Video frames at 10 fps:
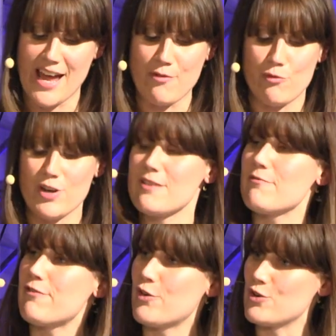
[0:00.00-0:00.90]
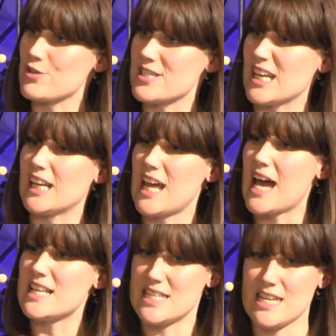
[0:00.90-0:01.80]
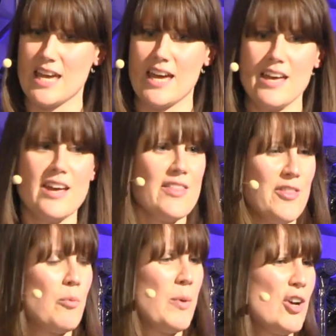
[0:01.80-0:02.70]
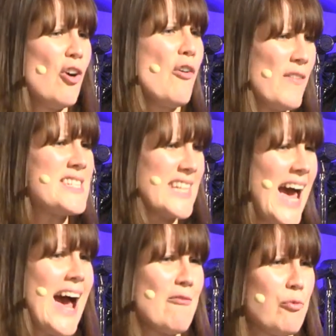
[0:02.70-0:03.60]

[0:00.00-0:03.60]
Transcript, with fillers: and reinforcing an idea that we already have.